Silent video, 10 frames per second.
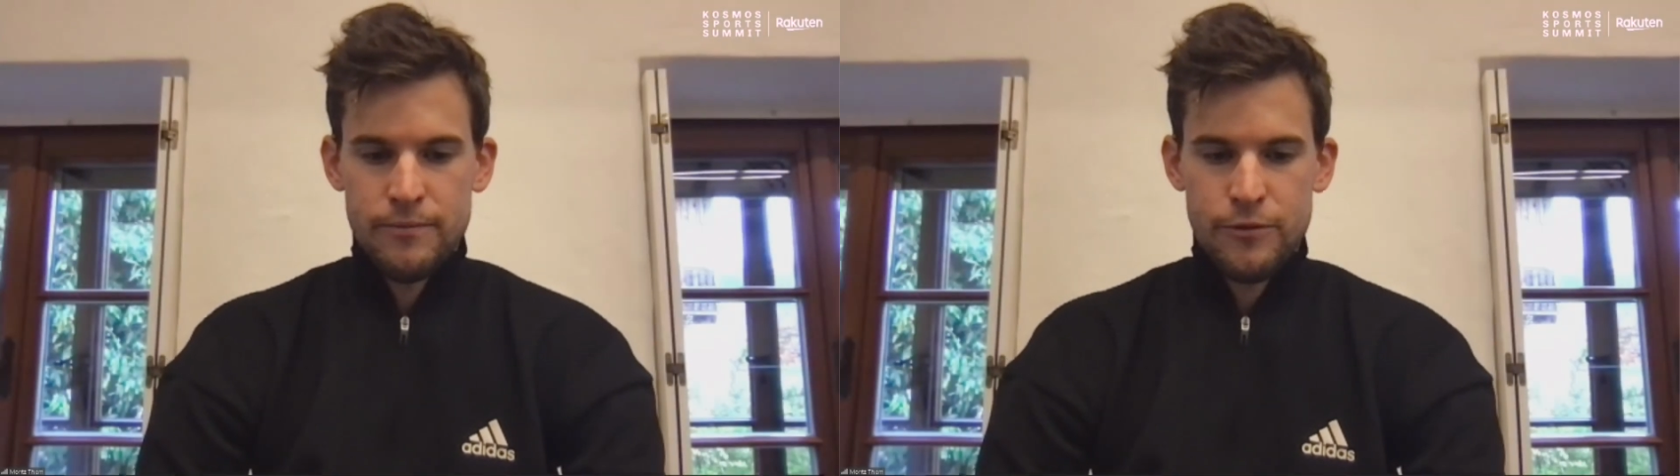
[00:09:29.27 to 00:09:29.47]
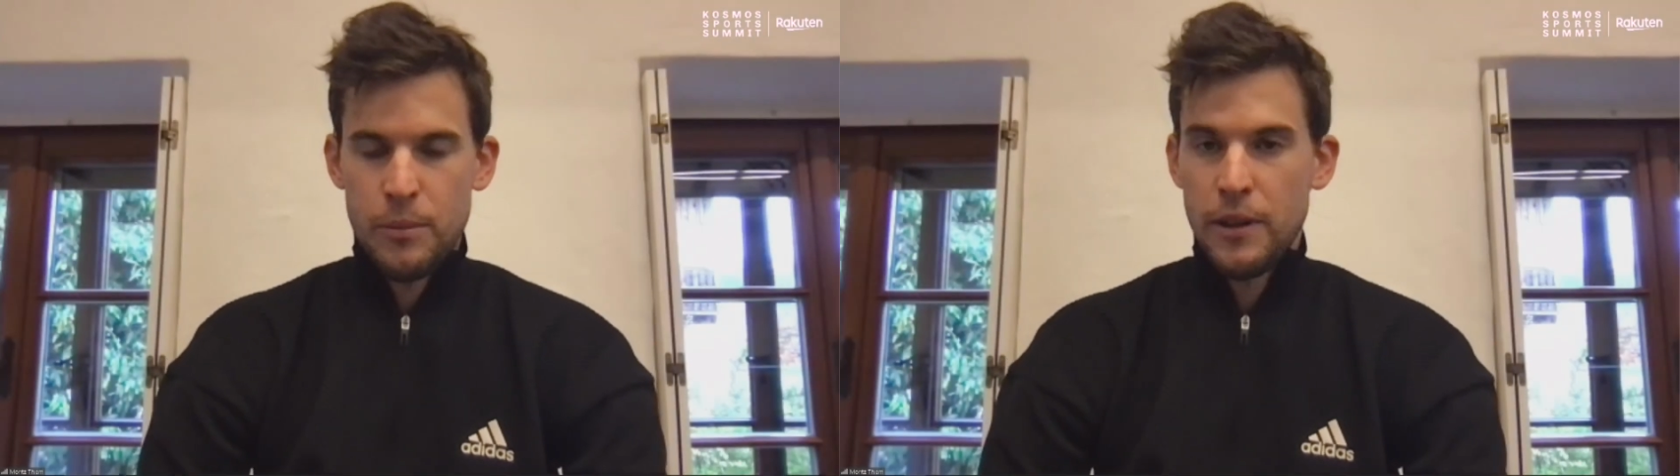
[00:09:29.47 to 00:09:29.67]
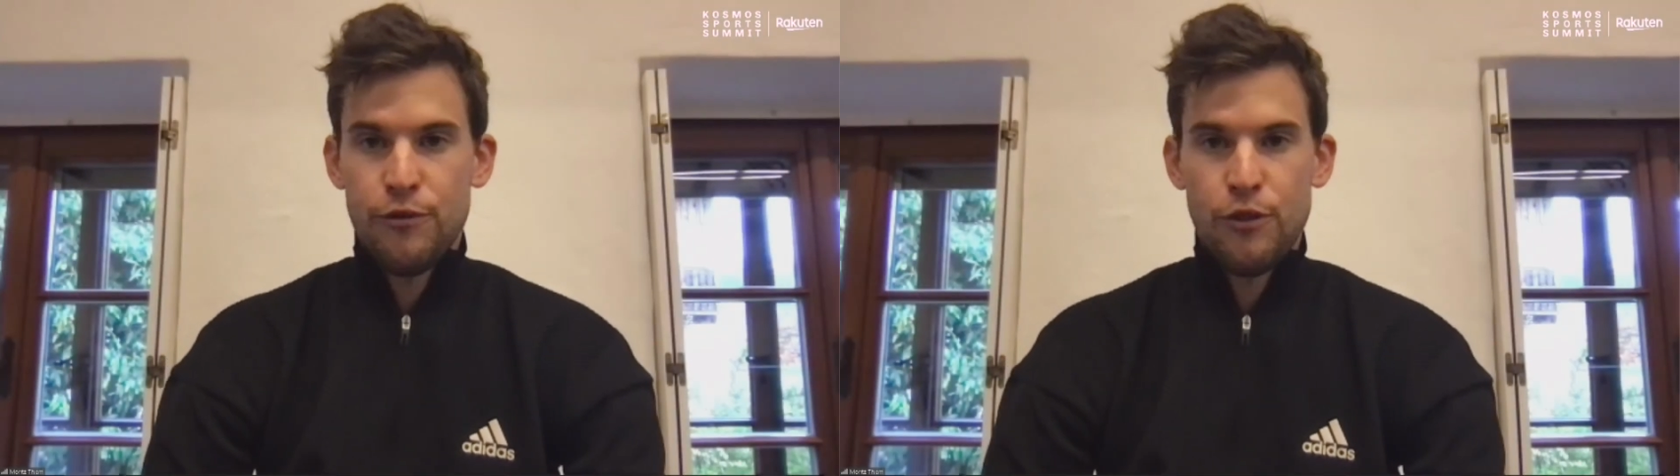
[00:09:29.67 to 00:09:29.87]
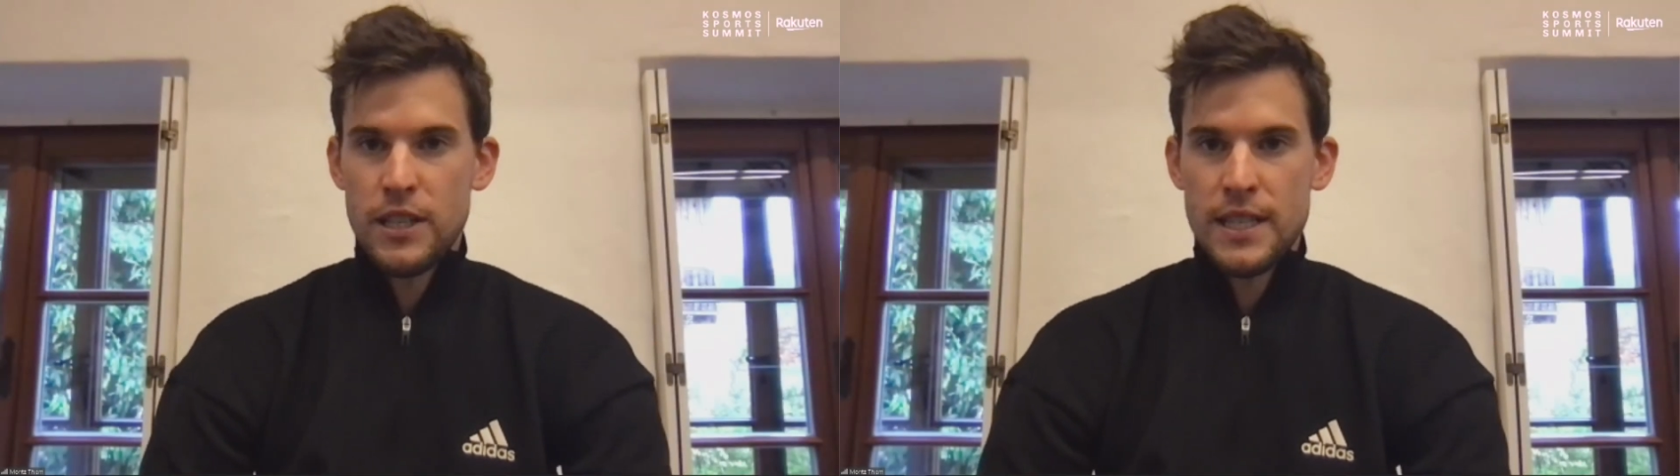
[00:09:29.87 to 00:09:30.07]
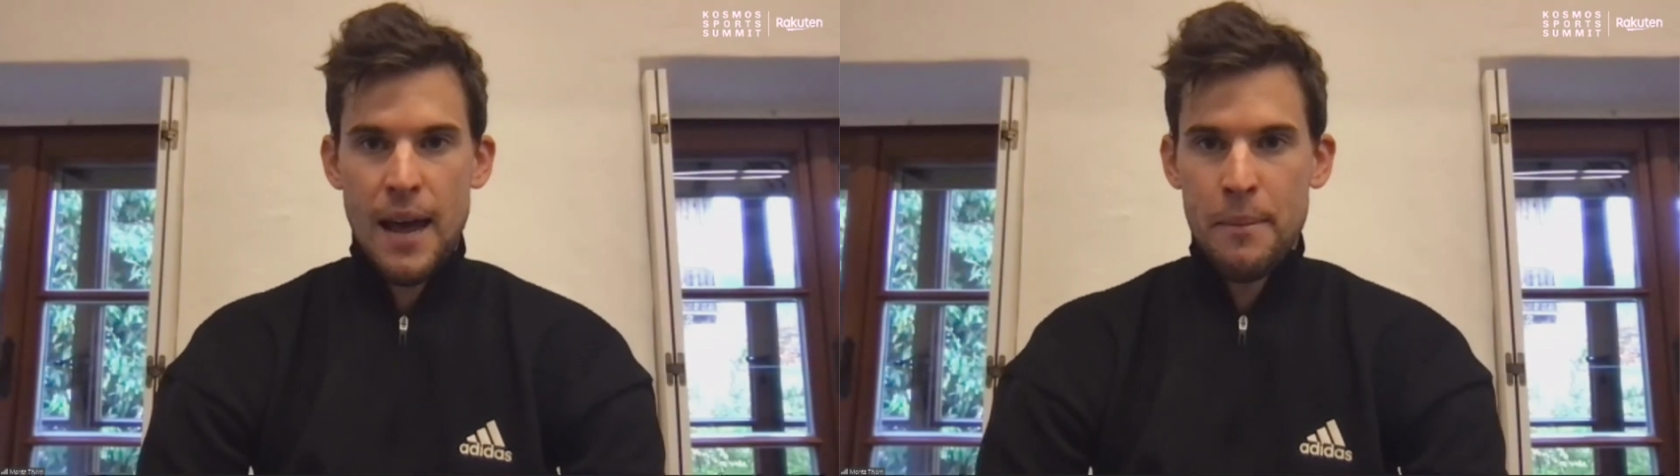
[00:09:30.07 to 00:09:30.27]
the
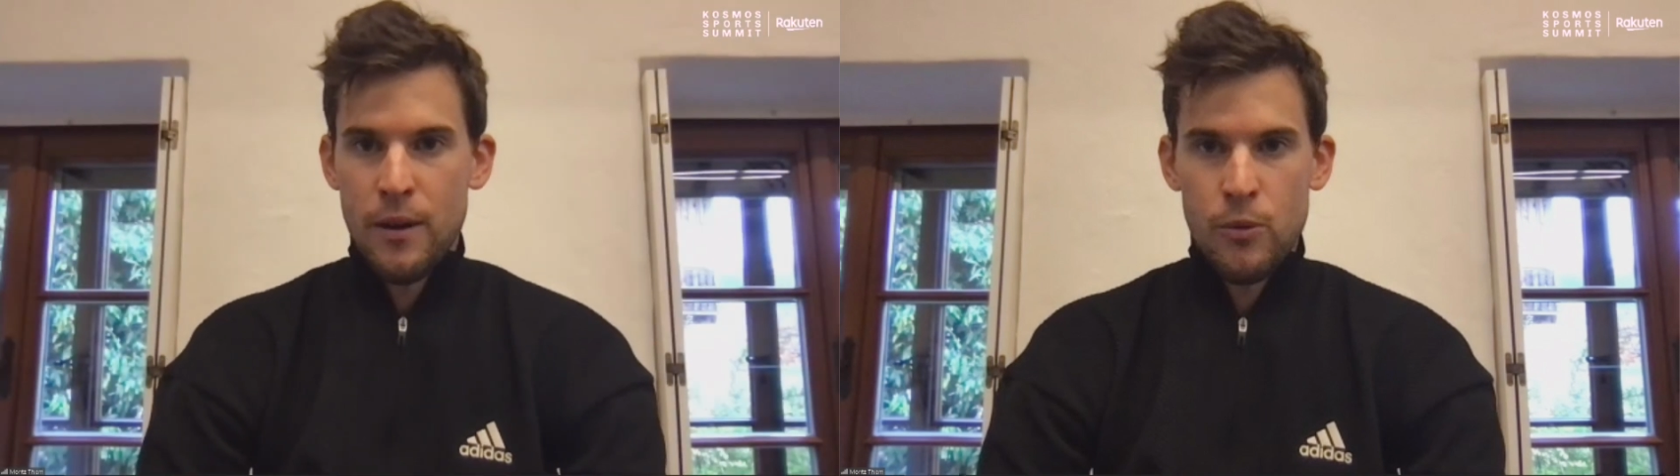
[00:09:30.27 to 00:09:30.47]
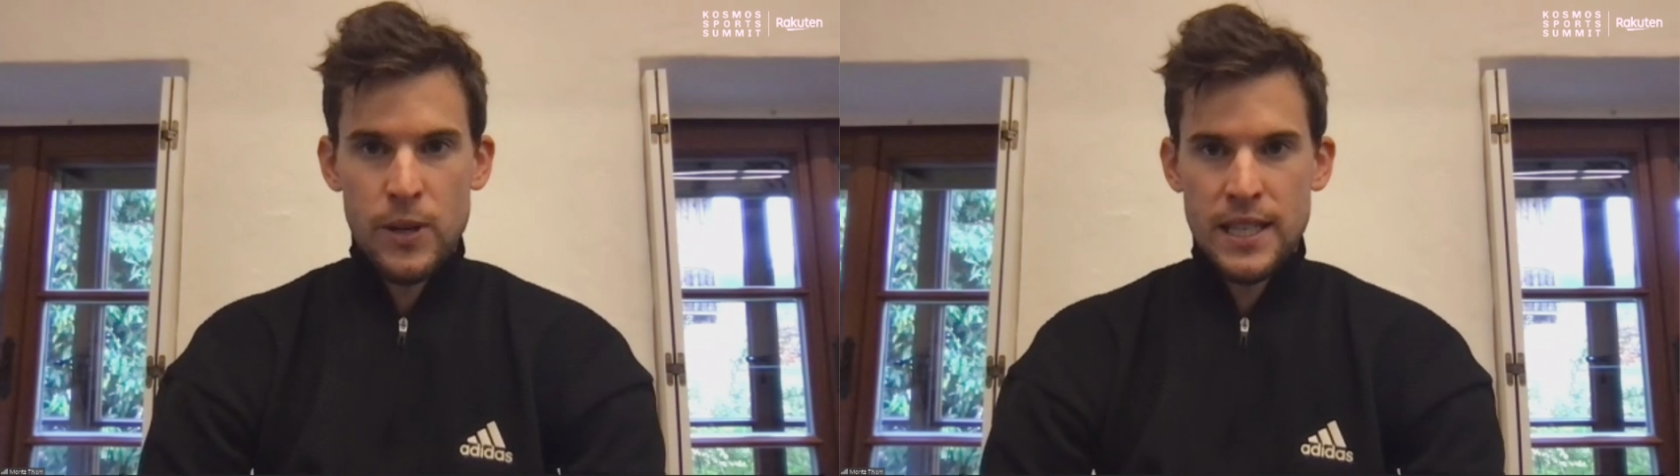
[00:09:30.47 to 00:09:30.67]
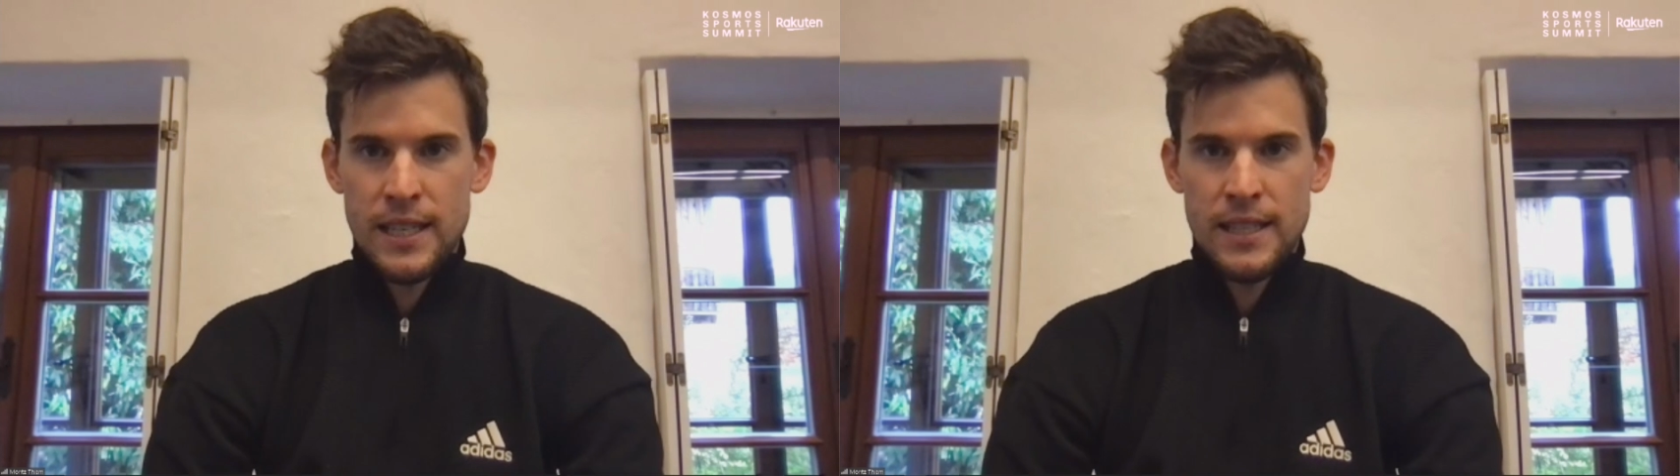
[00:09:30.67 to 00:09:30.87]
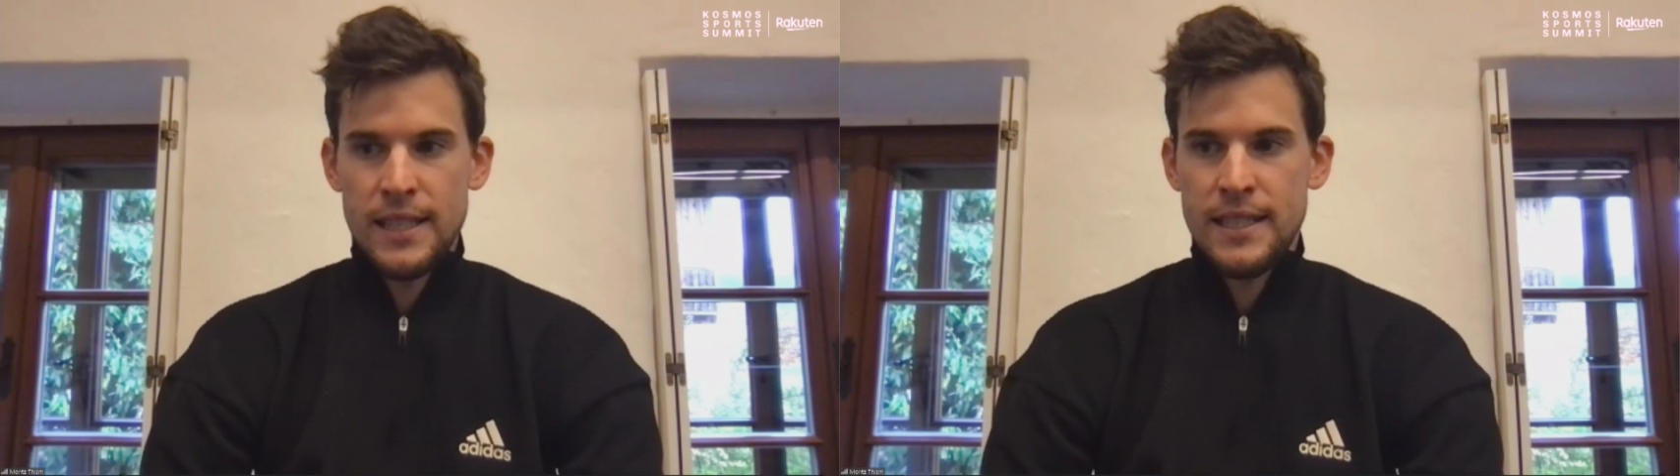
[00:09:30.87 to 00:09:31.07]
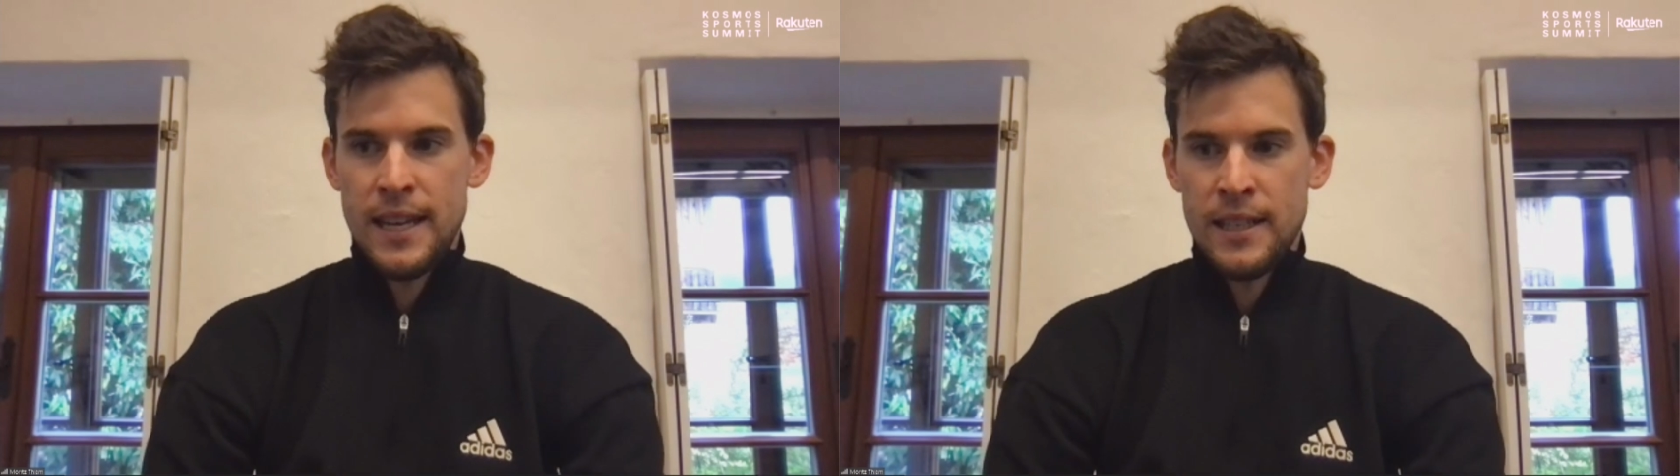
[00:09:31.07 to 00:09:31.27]
first time I visited
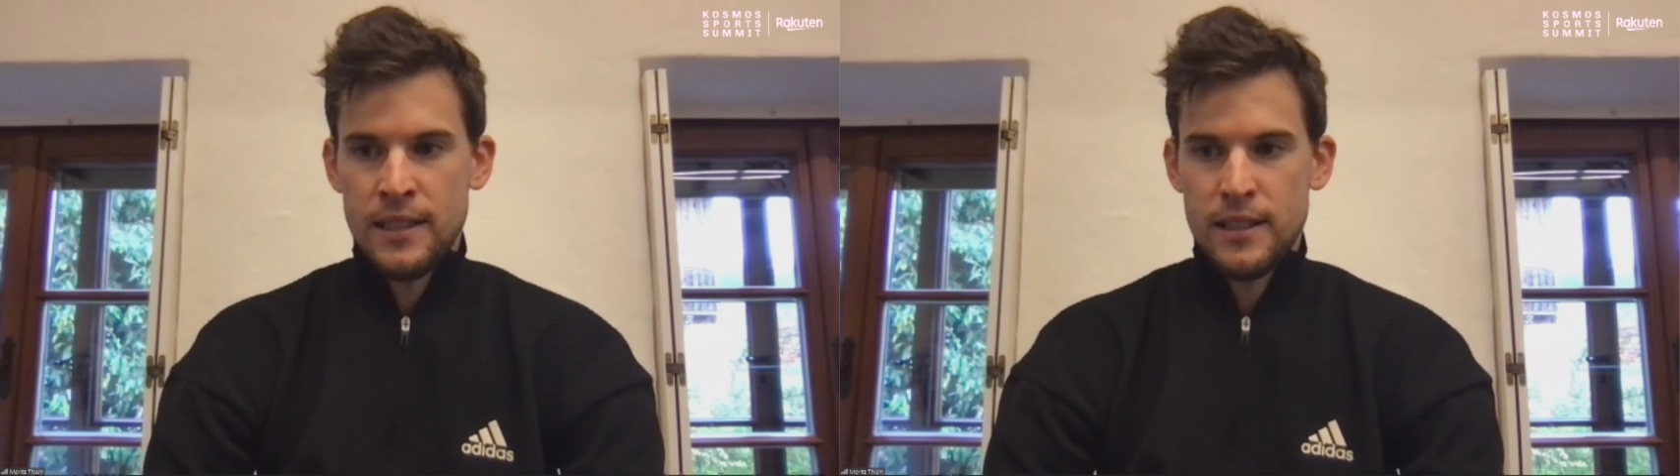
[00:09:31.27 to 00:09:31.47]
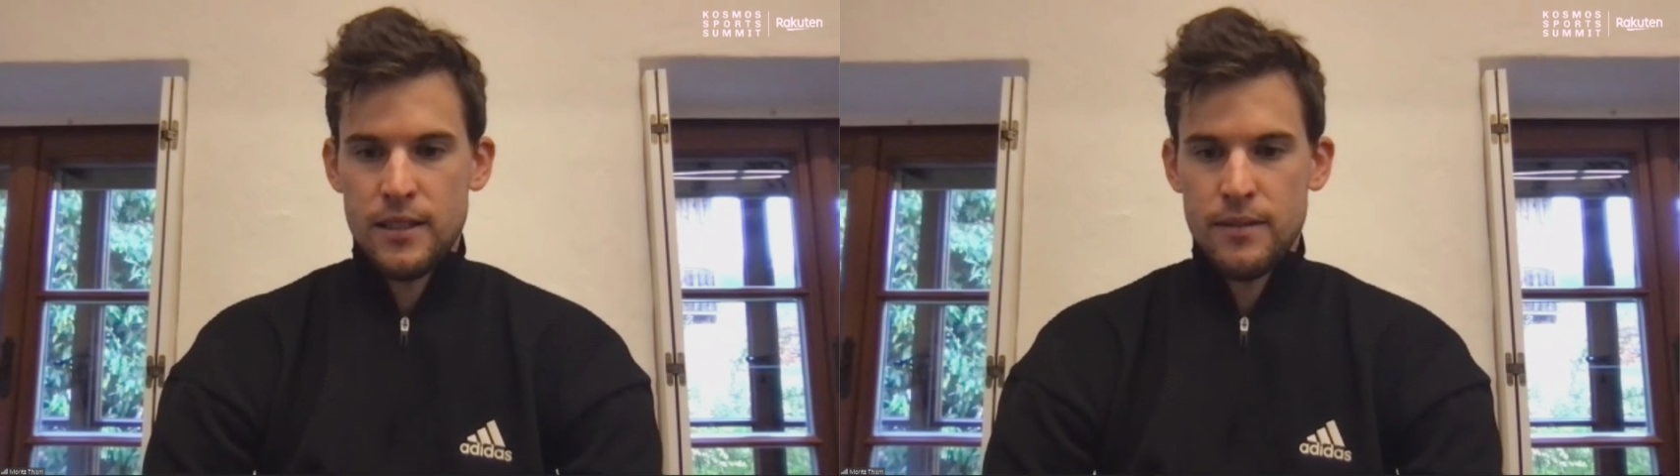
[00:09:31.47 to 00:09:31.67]
it, and